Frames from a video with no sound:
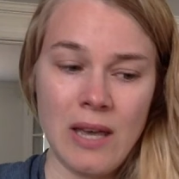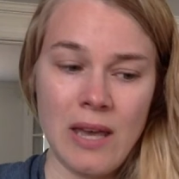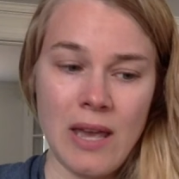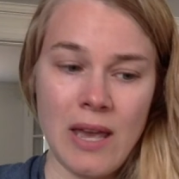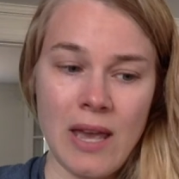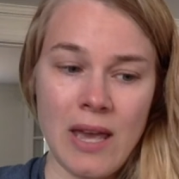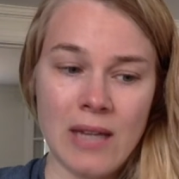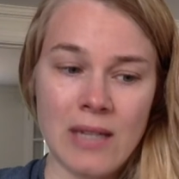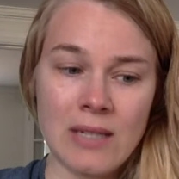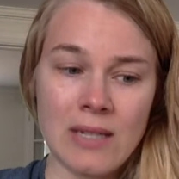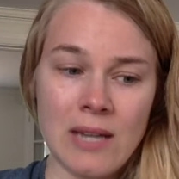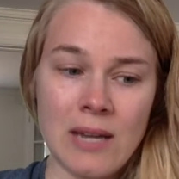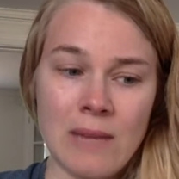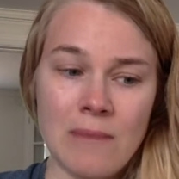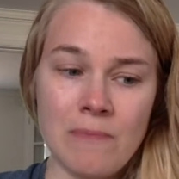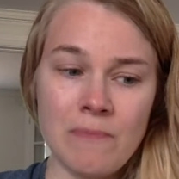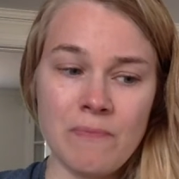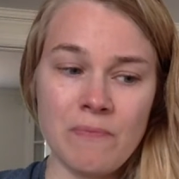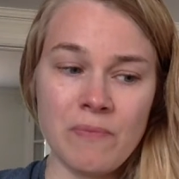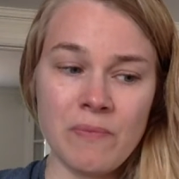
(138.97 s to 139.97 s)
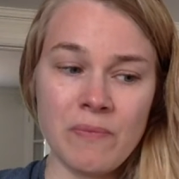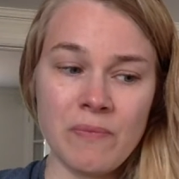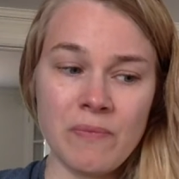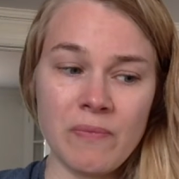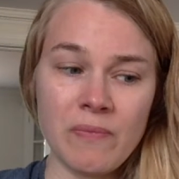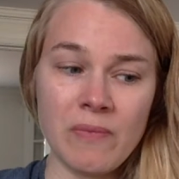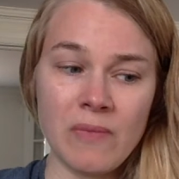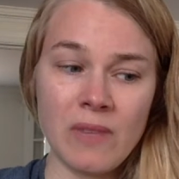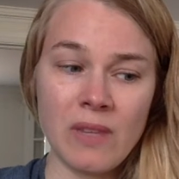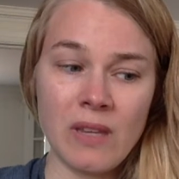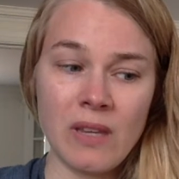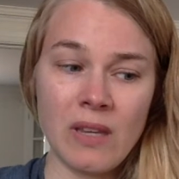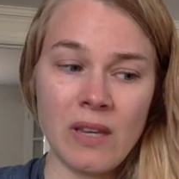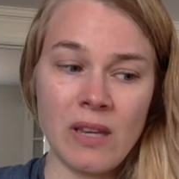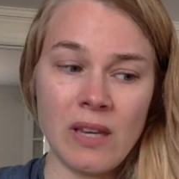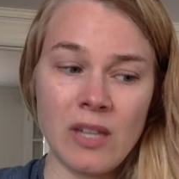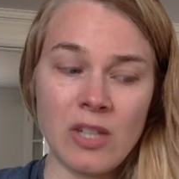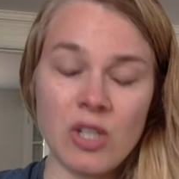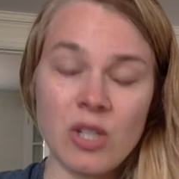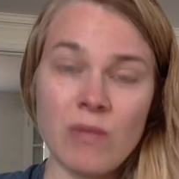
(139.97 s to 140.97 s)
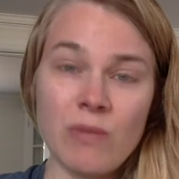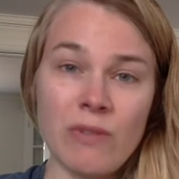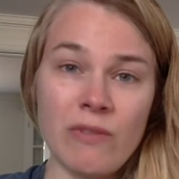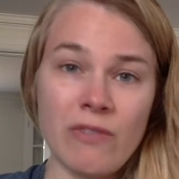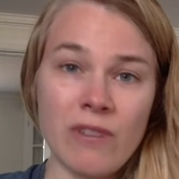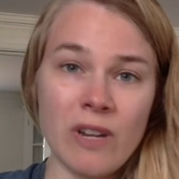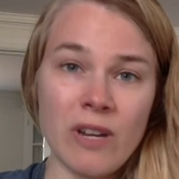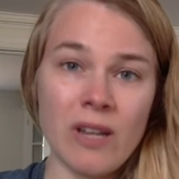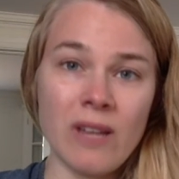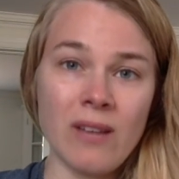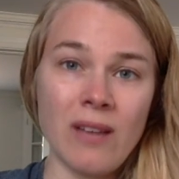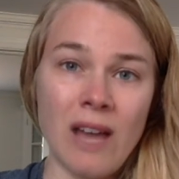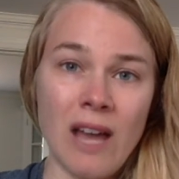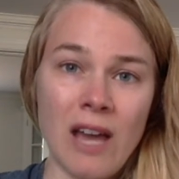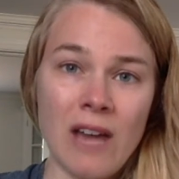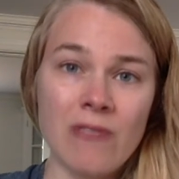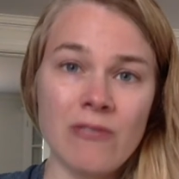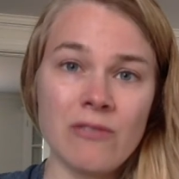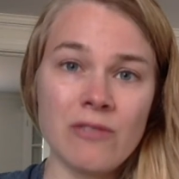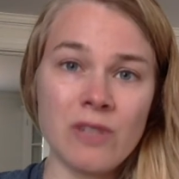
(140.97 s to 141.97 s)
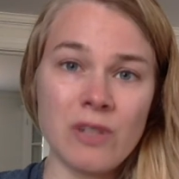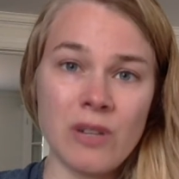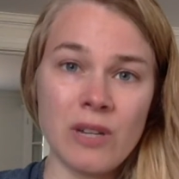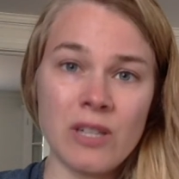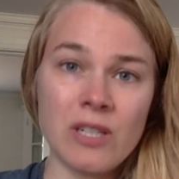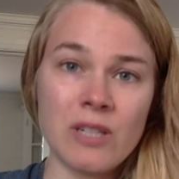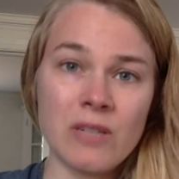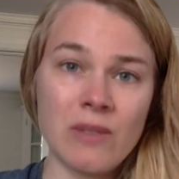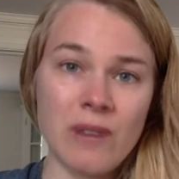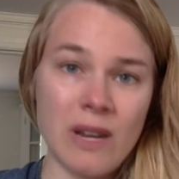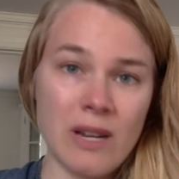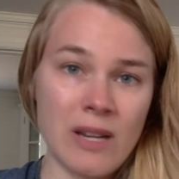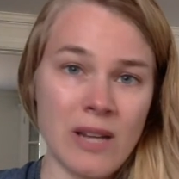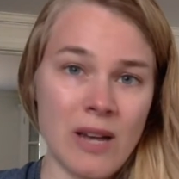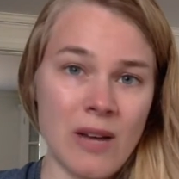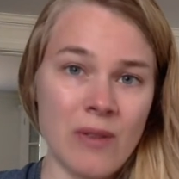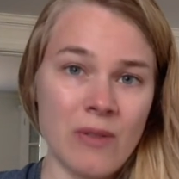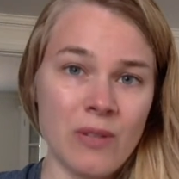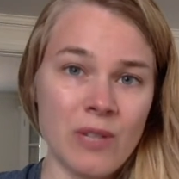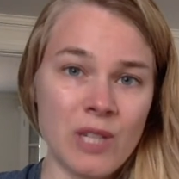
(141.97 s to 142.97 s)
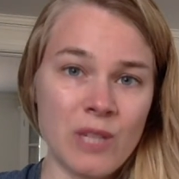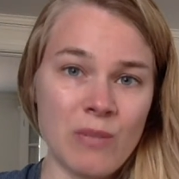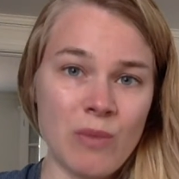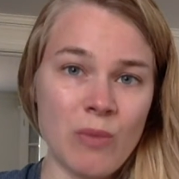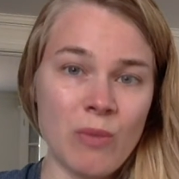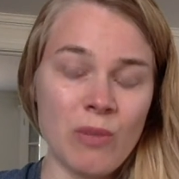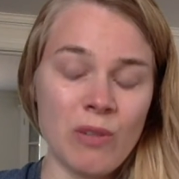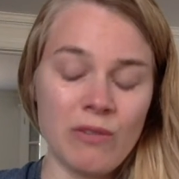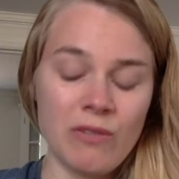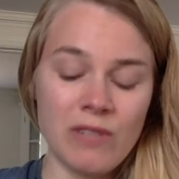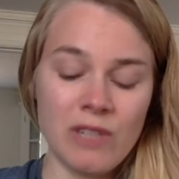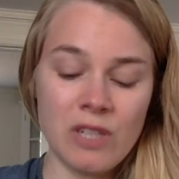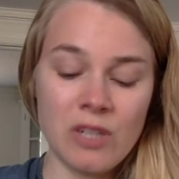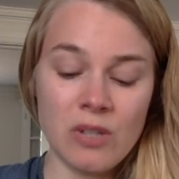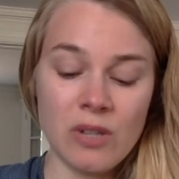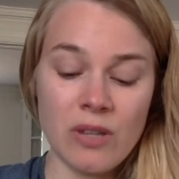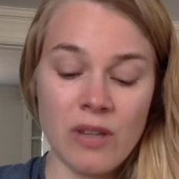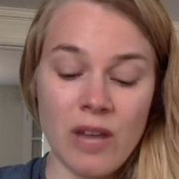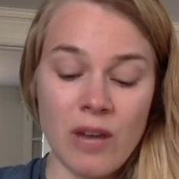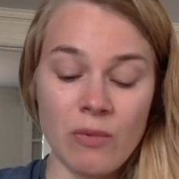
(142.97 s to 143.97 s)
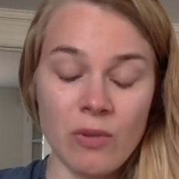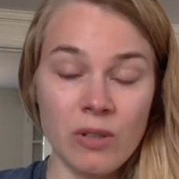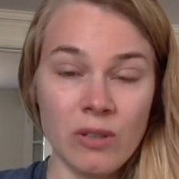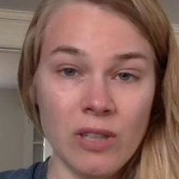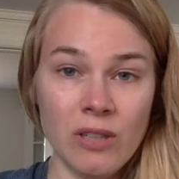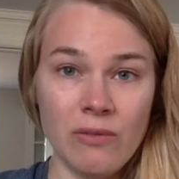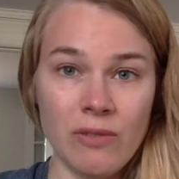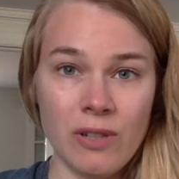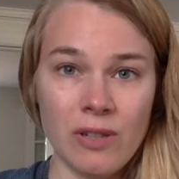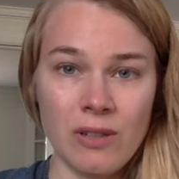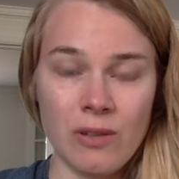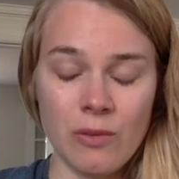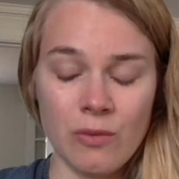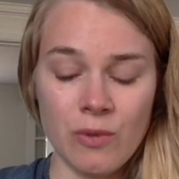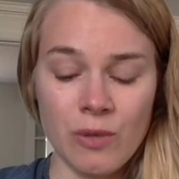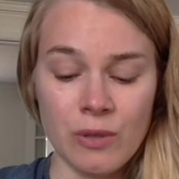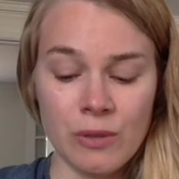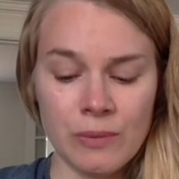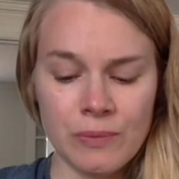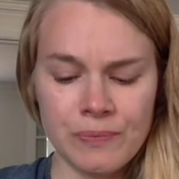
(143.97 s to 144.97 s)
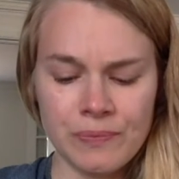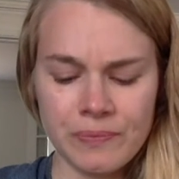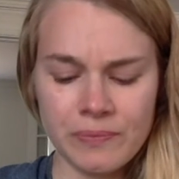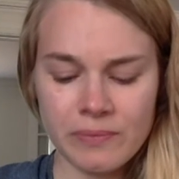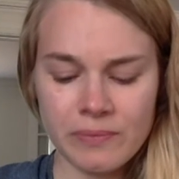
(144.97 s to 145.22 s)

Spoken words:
And it should be very alive to us right now in this moment of history that we're living through.